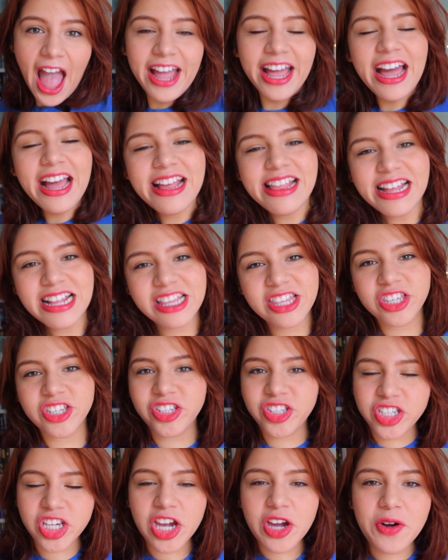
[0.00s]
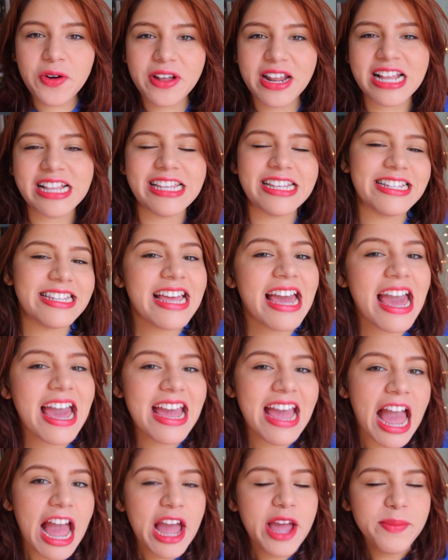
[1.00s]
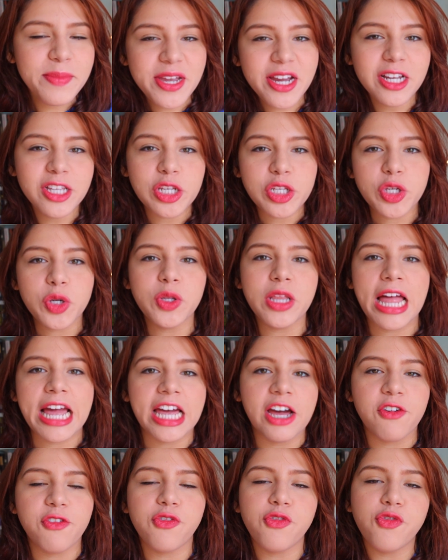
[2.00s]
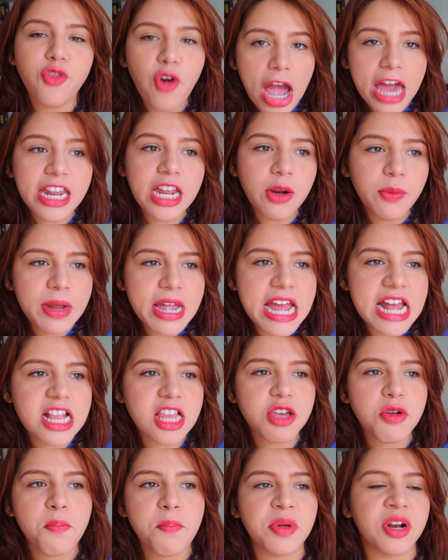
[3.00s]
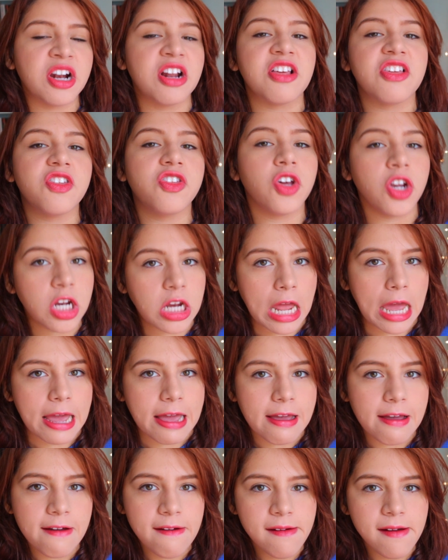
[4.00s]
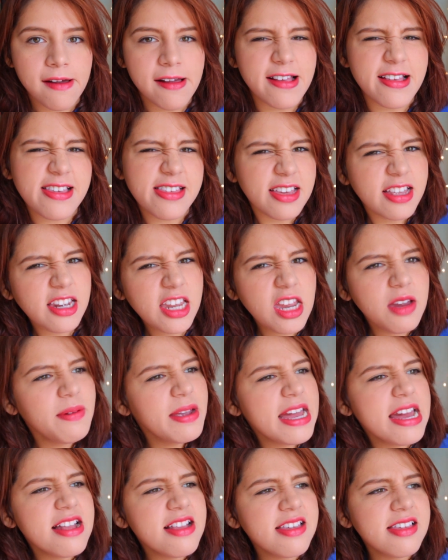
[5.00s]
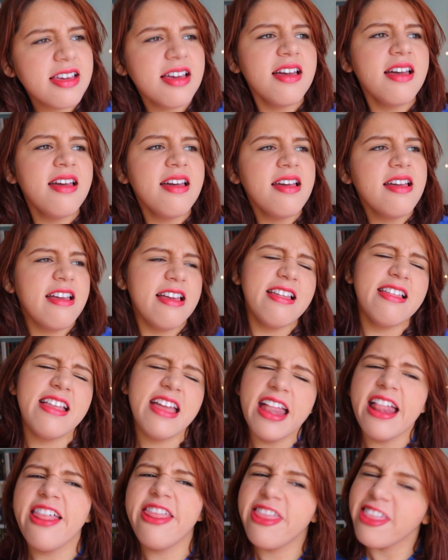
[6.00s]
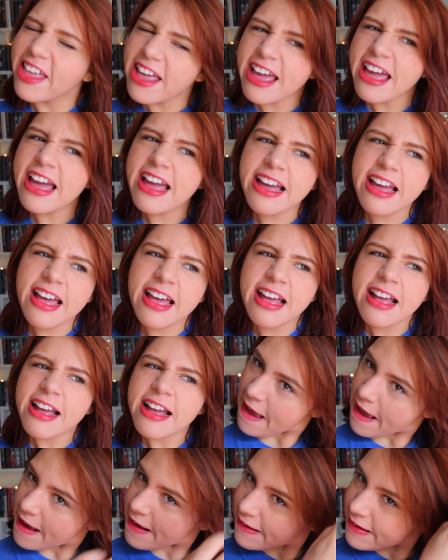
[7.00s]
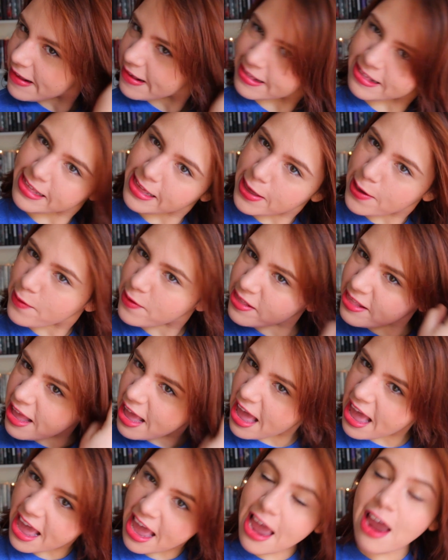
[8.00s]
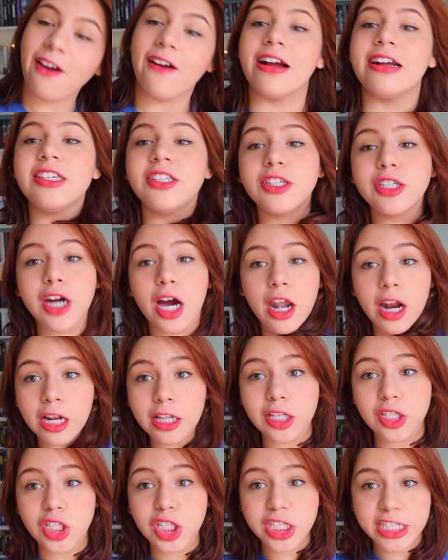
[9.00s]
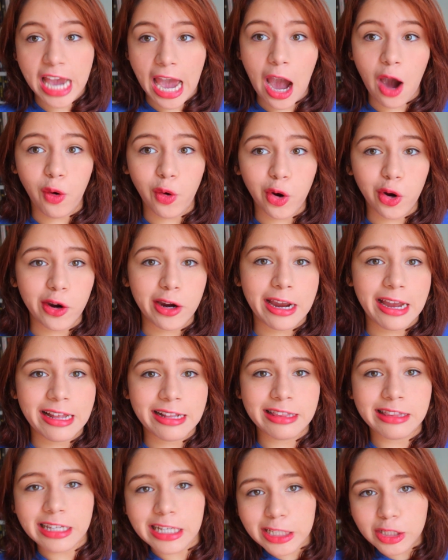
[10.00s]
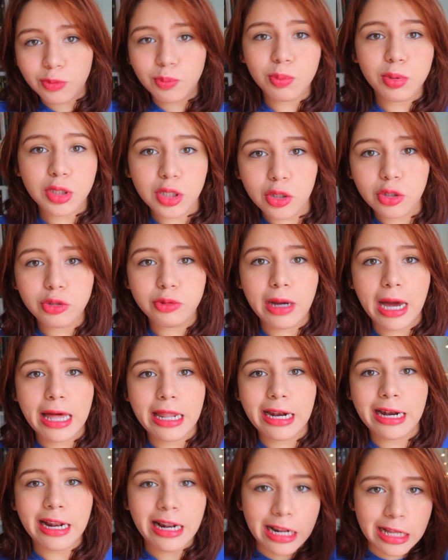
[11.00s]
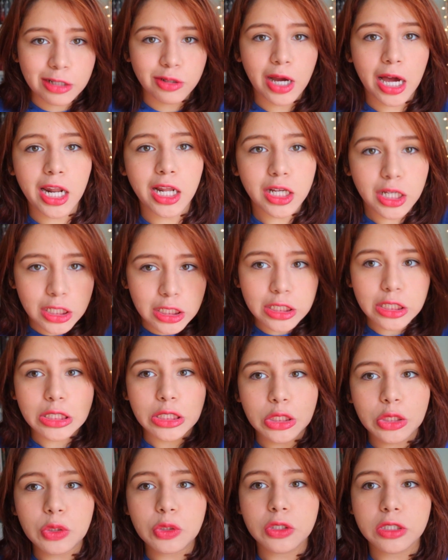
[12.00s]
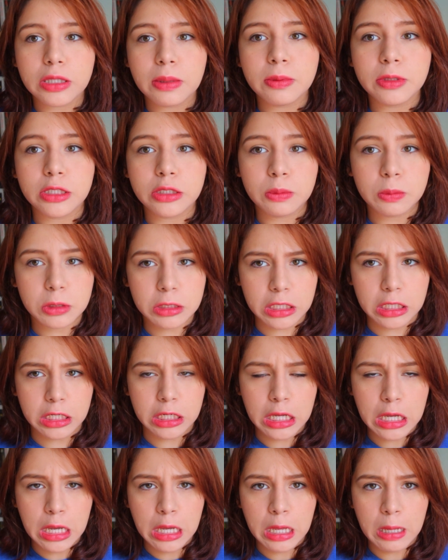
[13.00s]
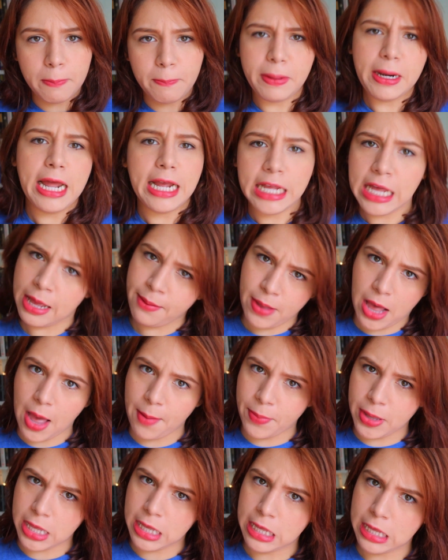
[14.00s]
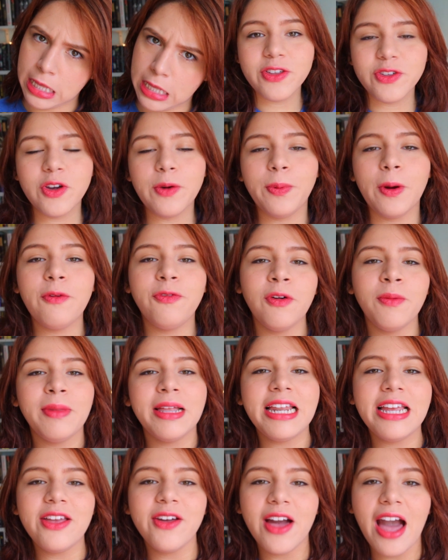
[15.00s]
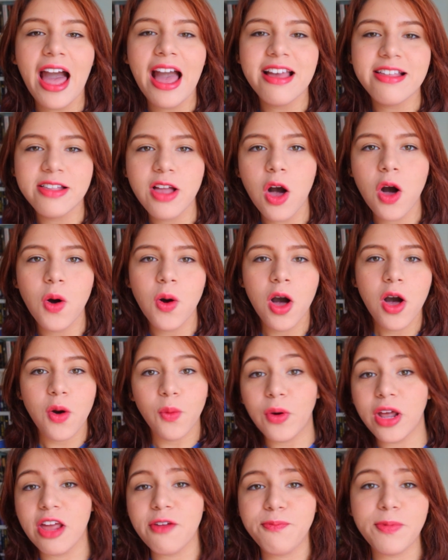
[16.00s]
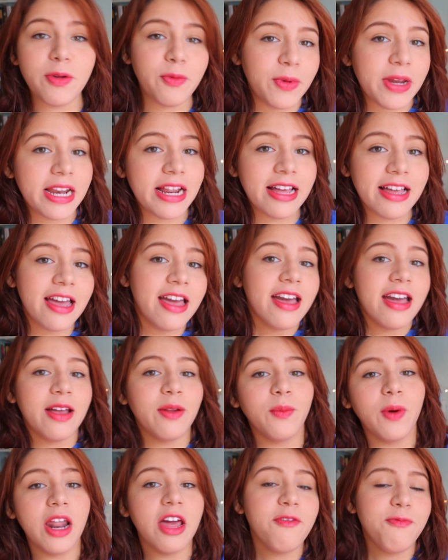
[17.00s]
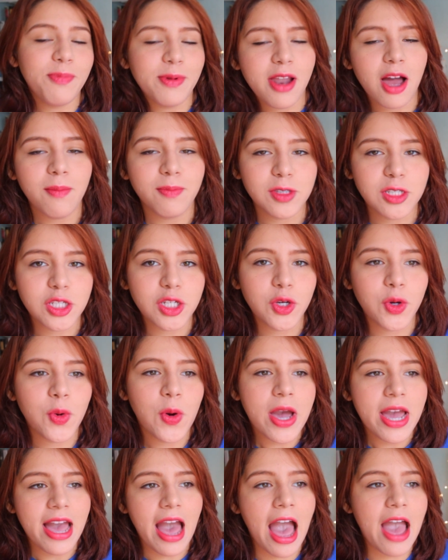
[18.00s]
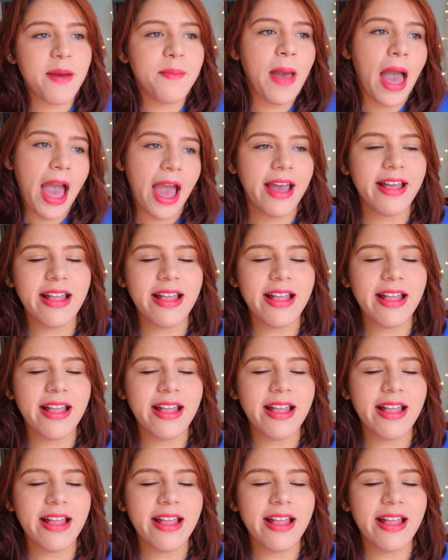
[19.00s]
guys, it's Jude, and today I'm here to do like a Friday reads, but on a Sunday. Sunday reads? Is that a thing? And excuse the hair, I just got out of the shower and like blow dried it and I tried to do something with it, but I gave up. So apart from letting you guys know what I've been reading and what I've been up to, I'm